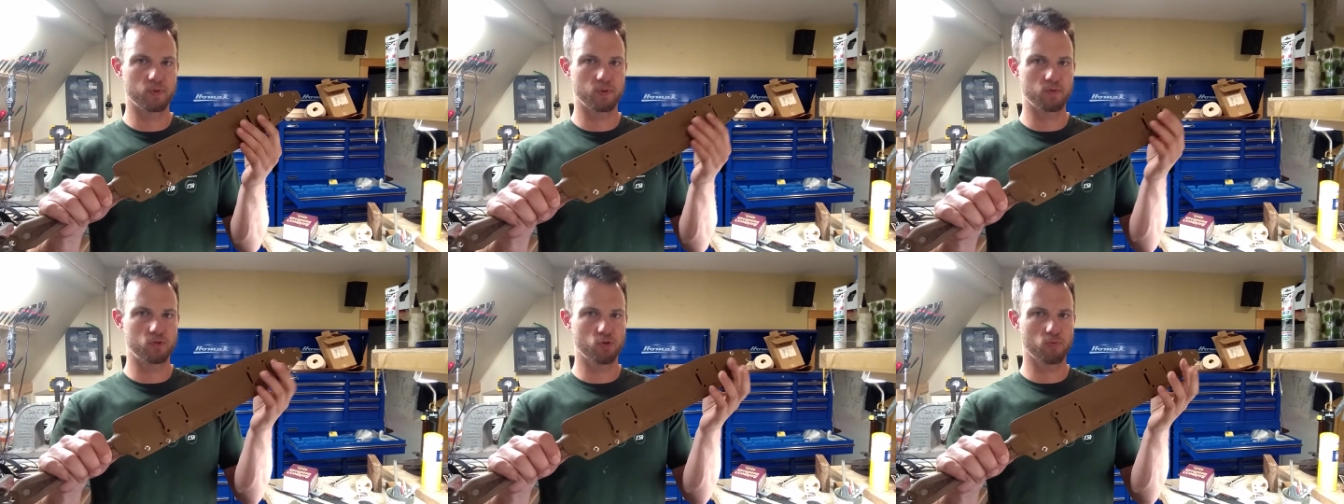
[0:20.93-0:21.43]

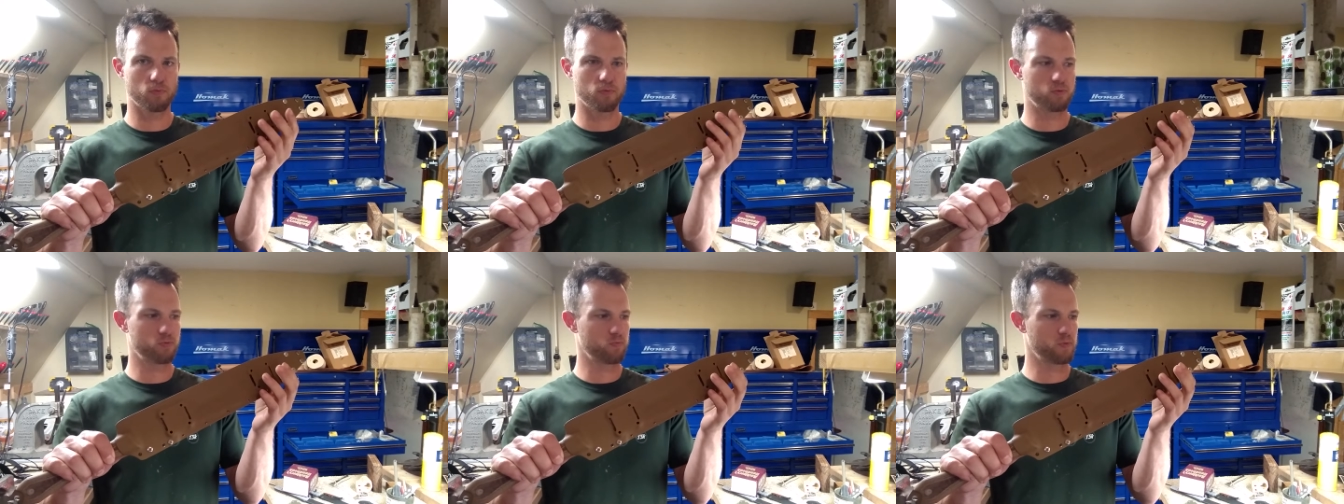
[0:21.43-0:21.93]

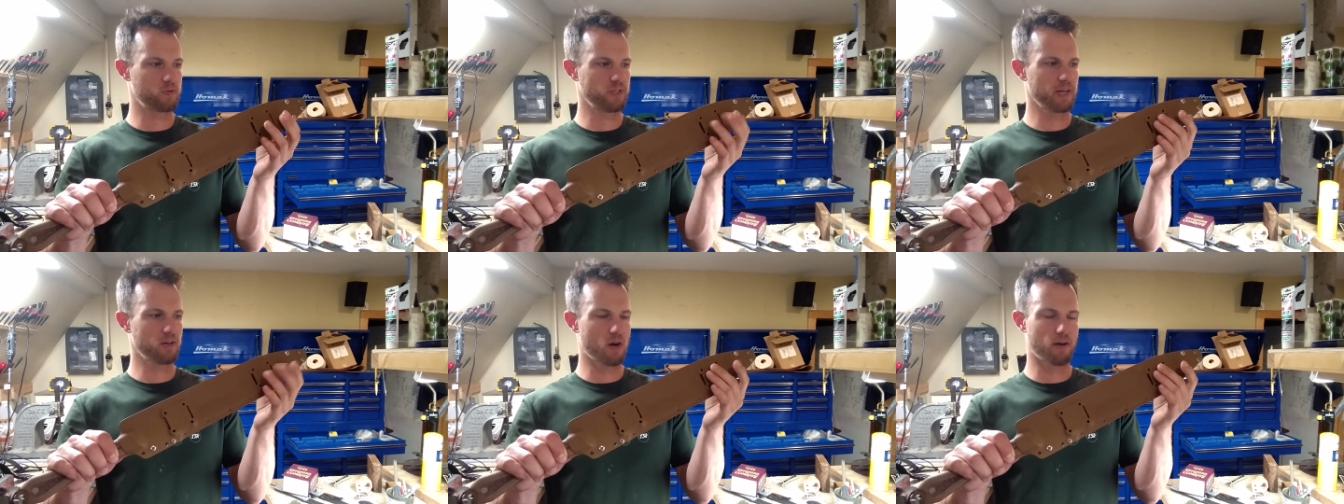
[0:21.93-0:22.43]

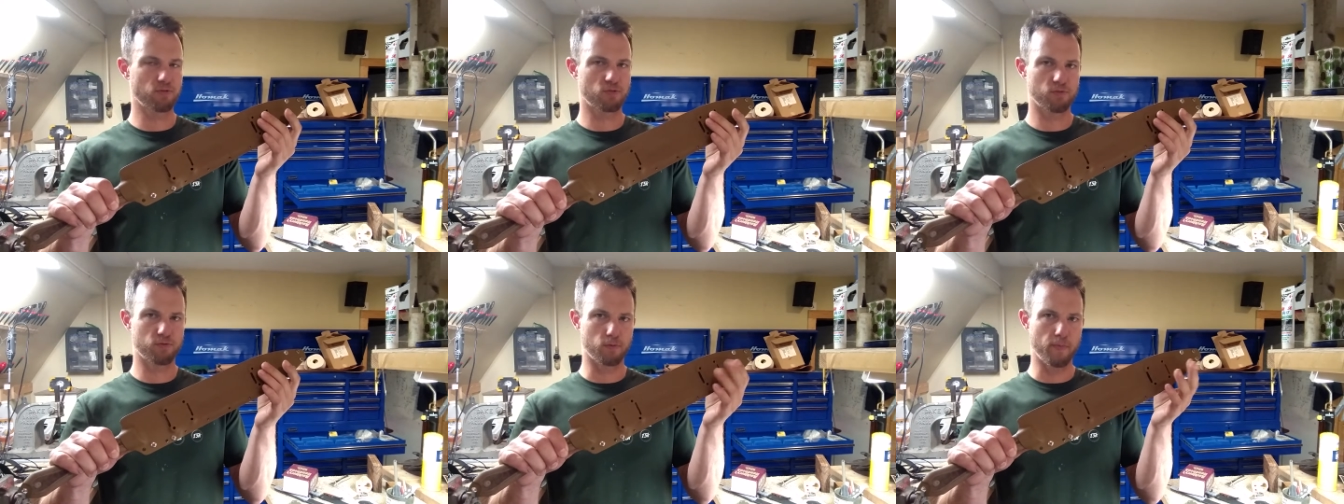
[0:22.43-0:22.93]

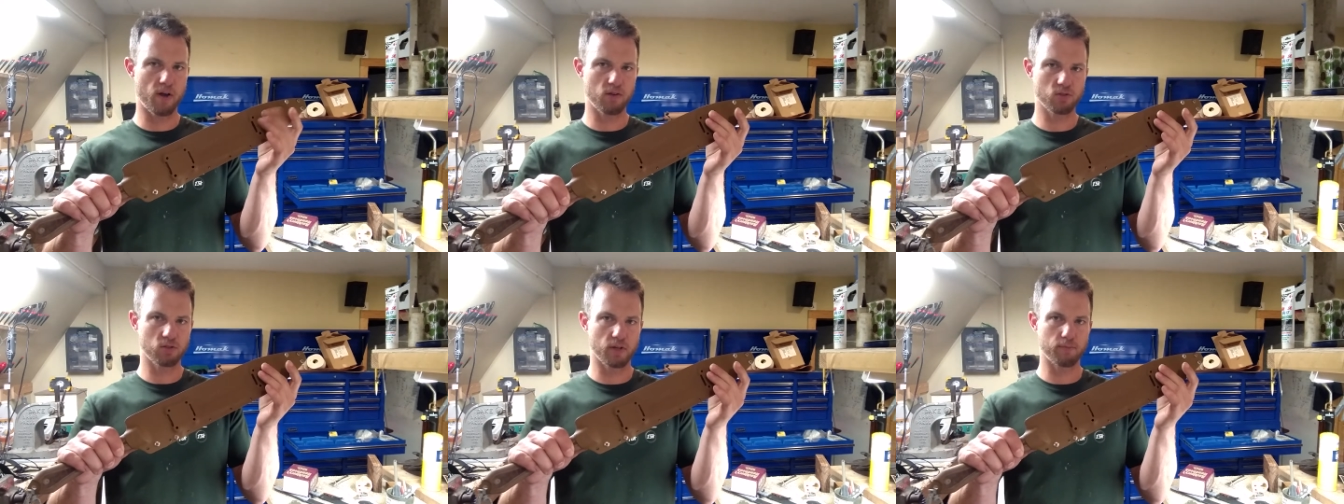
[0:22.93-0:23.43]
standoffs for
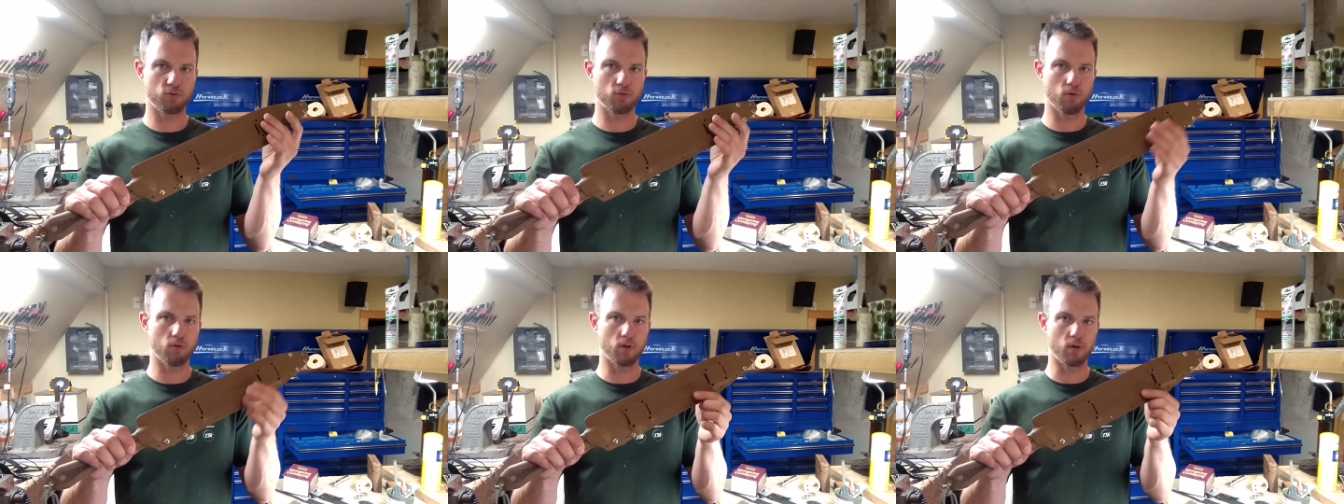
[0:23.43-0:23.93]
mouse clips
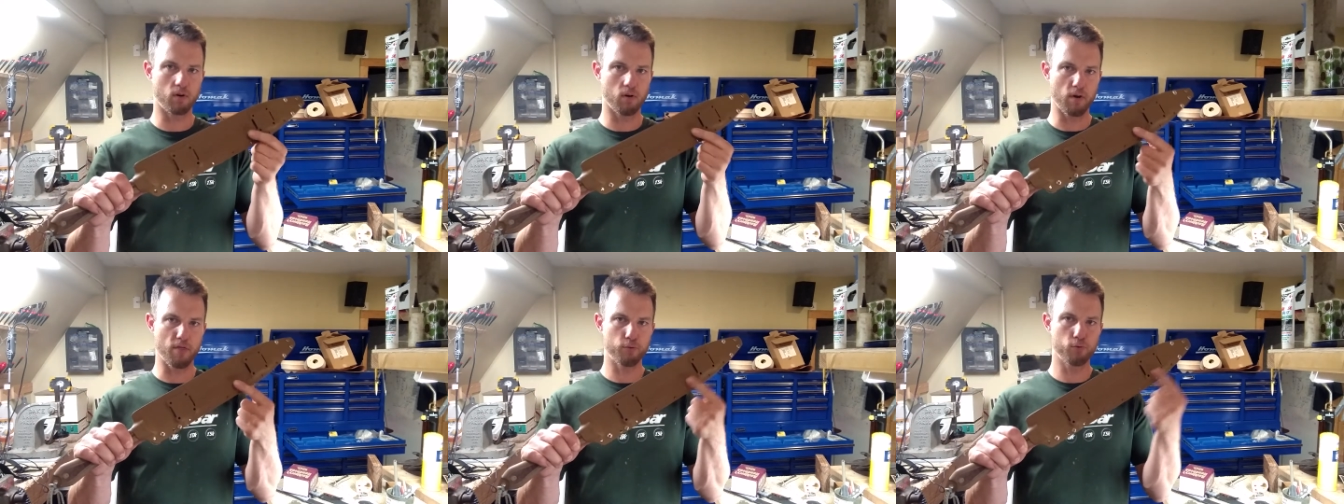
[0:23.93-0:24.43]
or
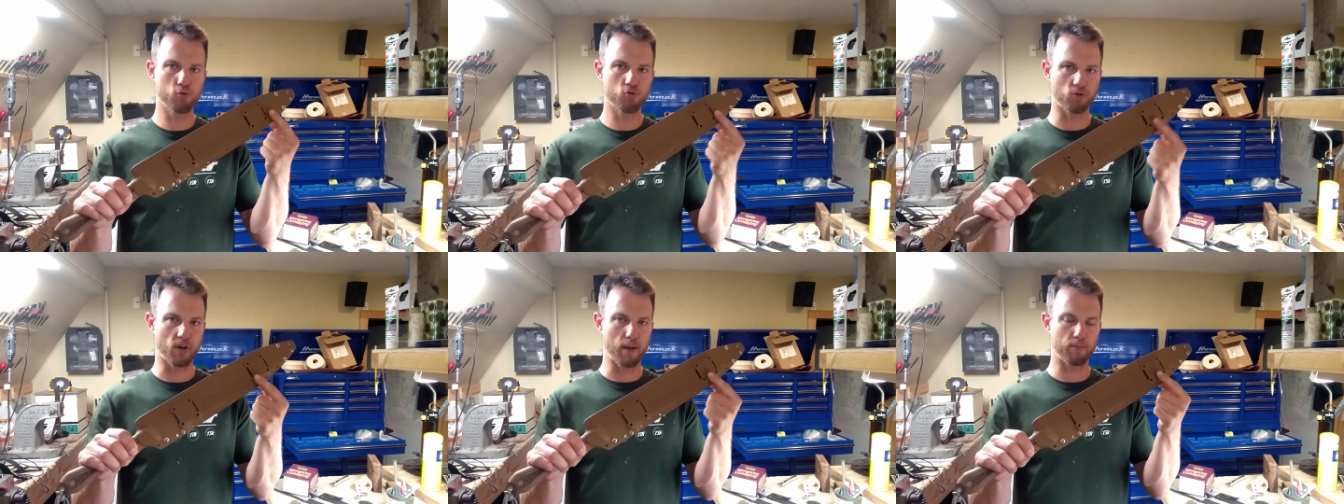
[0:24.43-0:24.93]
a through
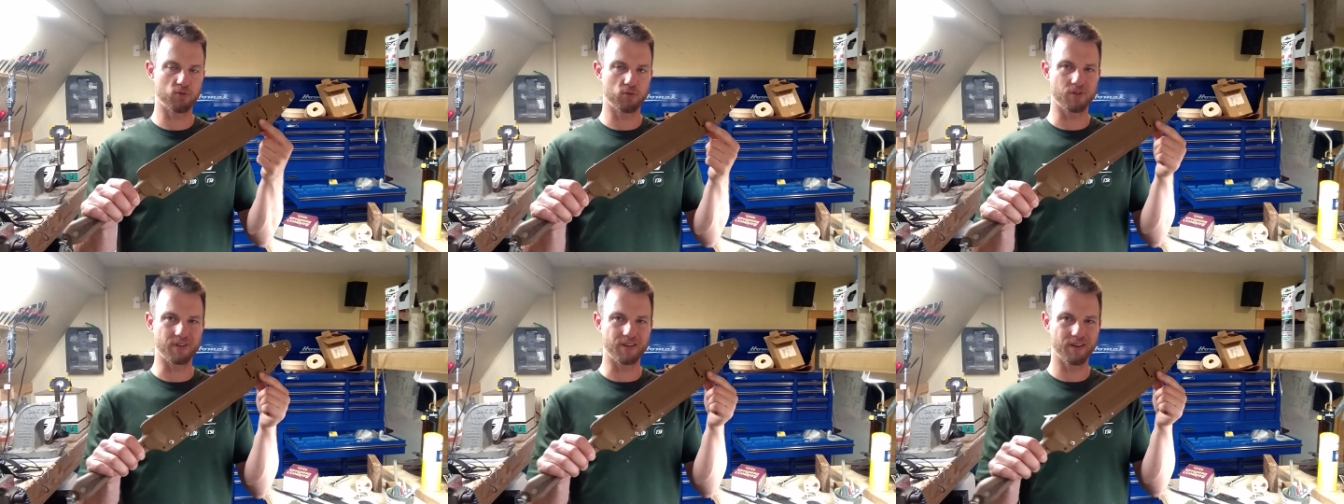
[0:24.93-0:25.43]
strap, so you
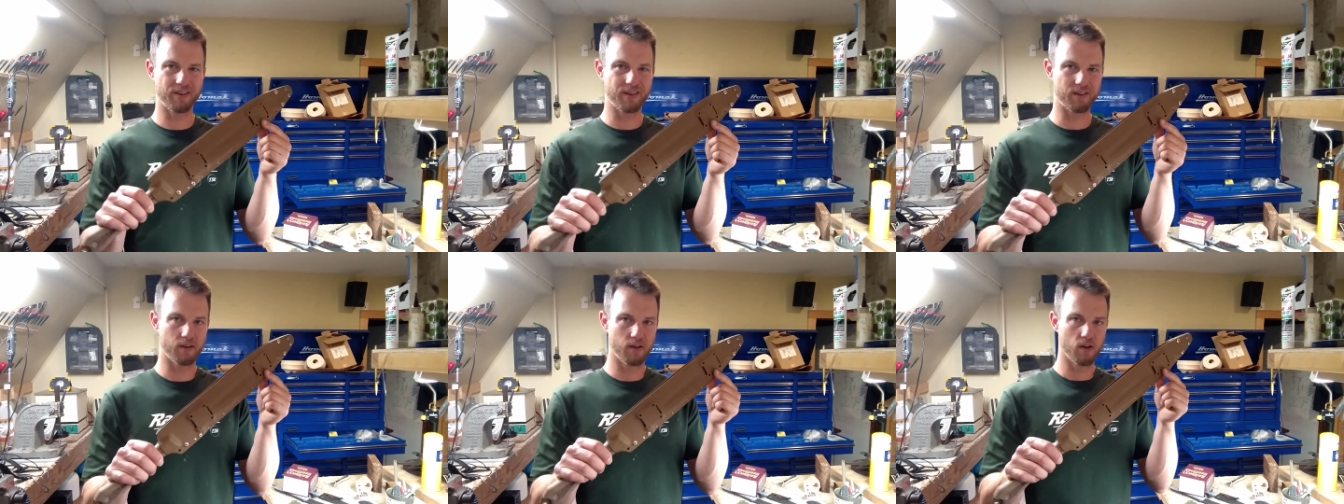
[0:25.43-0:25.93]
can carry it